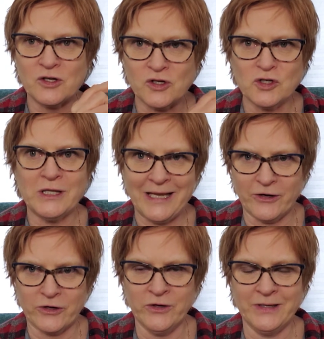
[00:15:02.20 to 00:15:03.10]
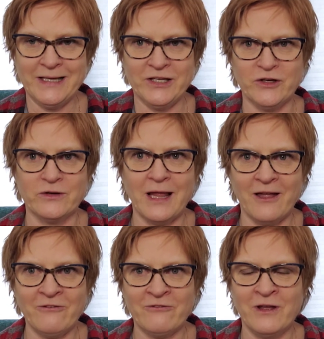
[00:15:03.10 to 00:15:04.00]
earlier in your
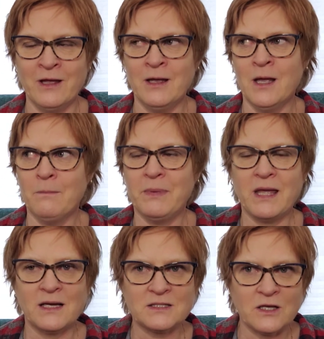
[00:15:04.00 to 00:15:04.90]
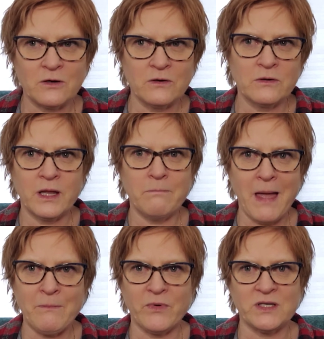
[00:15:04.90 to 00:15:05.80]
life, because the early
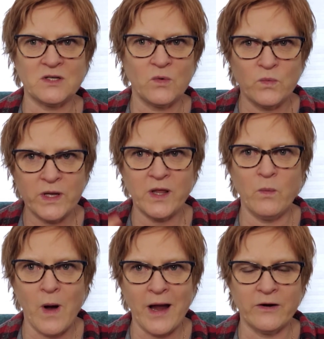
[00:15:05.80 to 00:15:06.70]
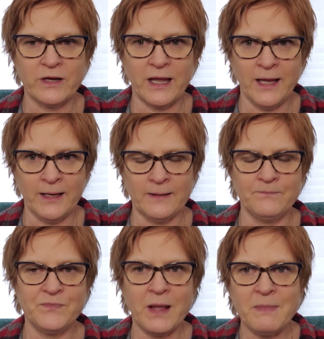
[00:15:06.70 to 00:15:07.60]
memories are really wired in.
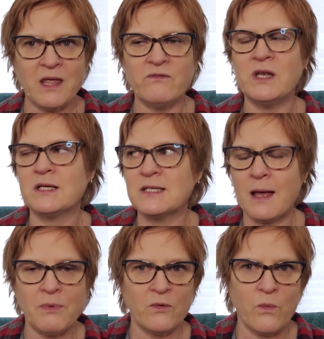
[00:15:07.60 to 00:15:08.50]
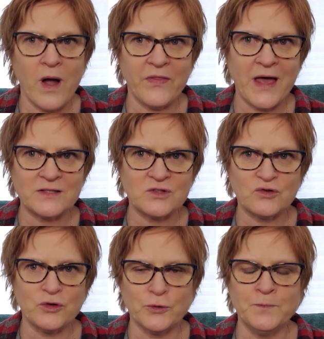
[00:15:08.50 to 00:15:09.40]
Let me give an example of why that's
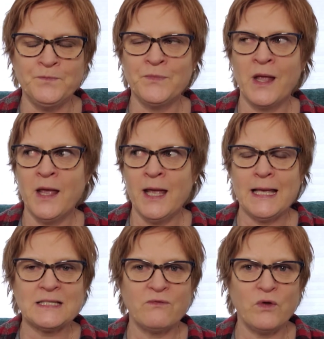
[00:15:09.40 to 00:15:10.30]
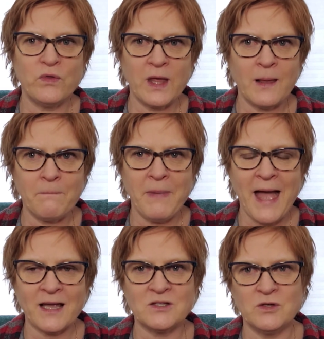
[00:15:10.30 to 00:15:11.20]
true. Is if you think
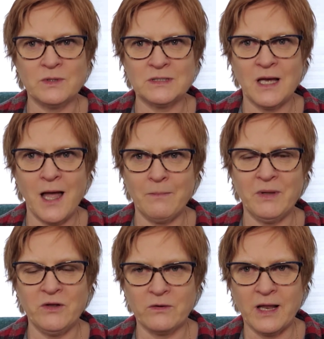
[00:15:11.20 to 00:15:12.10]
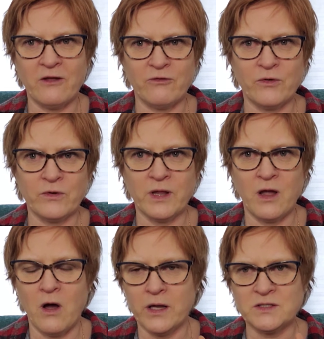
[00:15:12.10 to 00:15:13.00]
back to a time in your life early
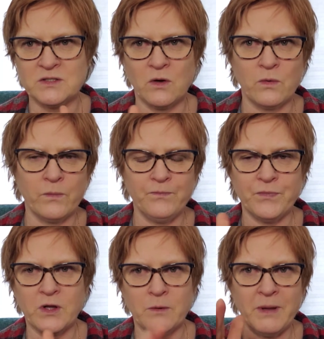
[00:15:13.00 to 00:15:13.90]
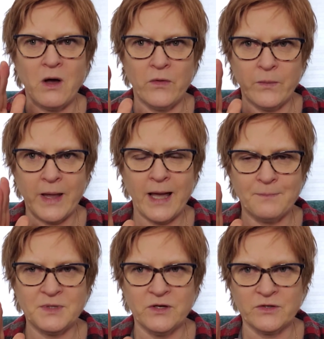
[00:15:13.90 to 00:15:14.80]
on, so it could be all the way
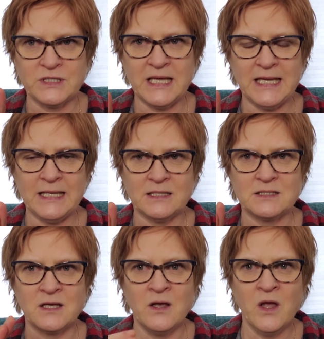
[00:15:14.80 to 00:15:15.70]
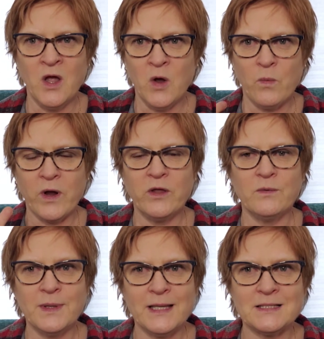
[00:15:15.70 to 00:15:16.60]
up to your teens, where you
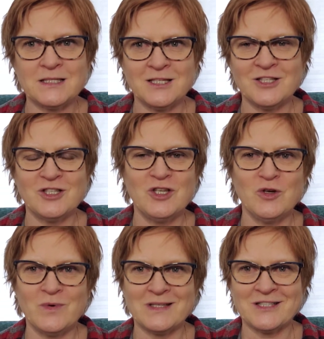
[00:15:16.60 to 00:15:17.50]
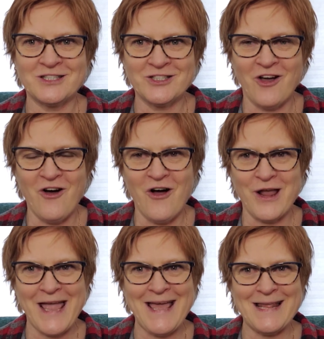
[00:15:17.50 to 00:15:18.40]
listened to a
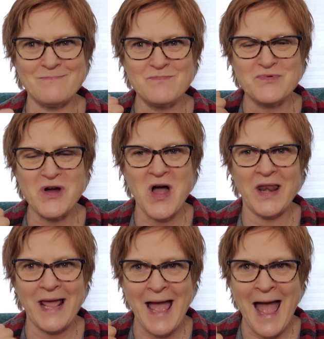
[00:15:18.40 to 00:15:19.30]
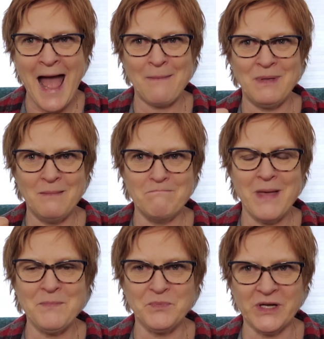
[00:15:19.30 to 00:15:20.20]
song and it brought a happy
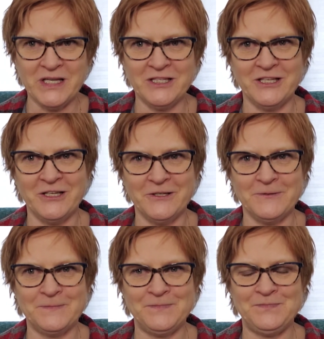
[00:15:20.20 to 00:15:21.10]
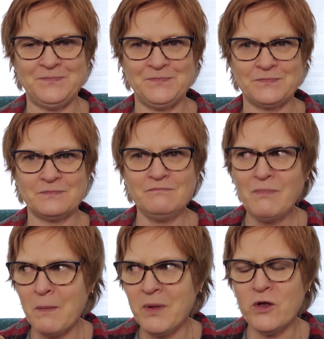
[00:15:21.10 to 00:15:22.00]
memory to you.
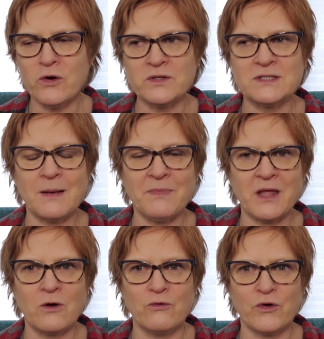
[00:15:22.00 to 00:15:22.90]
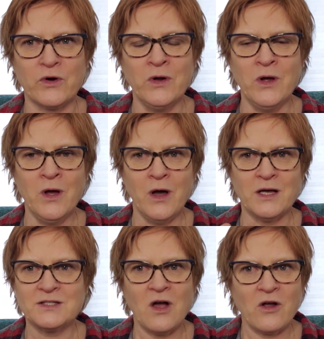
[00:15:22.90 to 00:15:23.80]
Maybe you heard something over
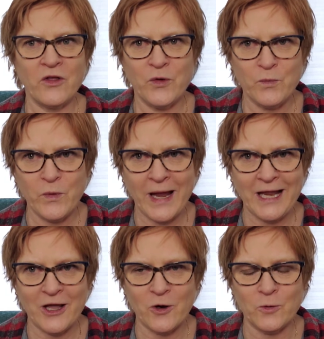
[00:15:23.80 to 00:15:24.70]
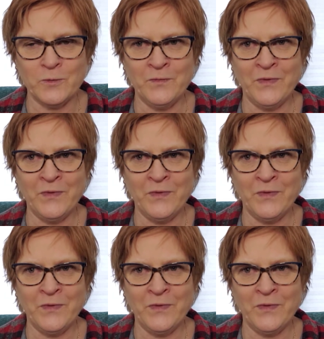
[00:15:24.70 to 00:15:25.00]
a song on the radio.